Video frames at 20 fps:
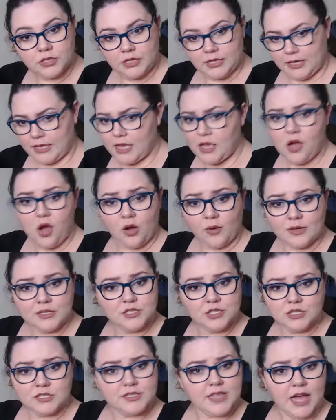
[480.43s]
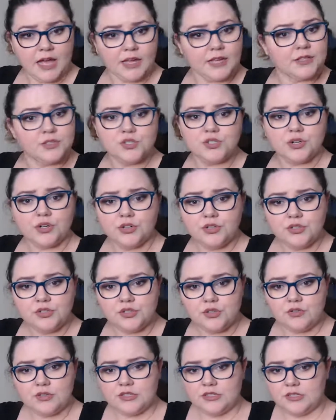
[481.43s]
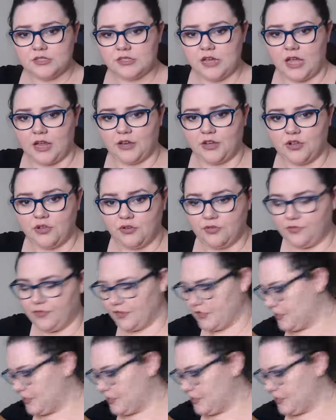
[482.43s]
He always looks that concerned, so this is not new for